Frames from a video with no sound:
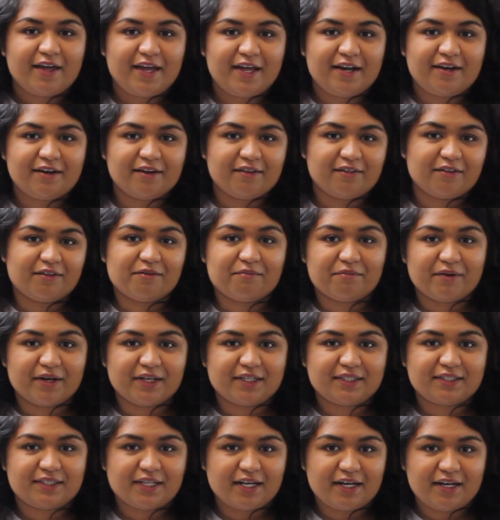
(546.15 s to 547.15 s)
Hint at them
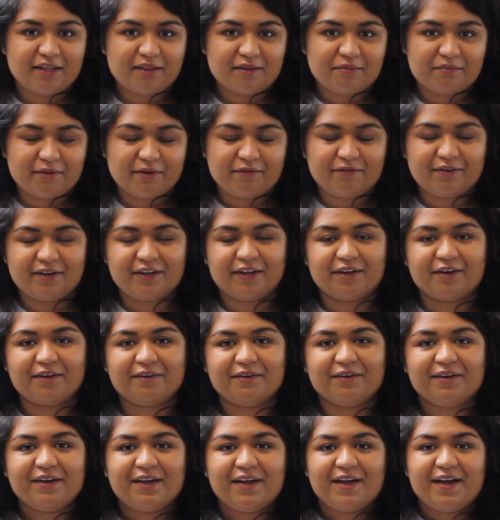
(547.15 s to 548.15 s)
by sending them my
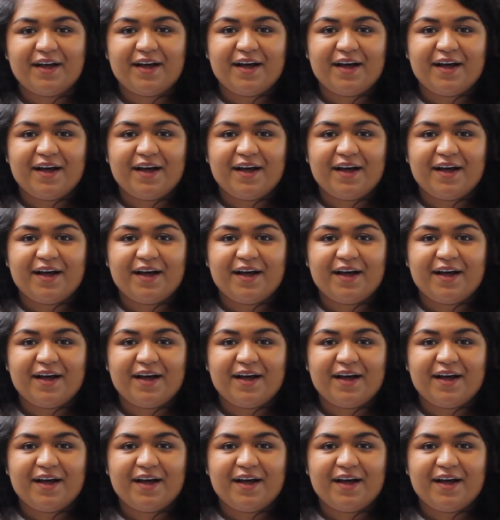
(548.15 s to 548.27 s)
video.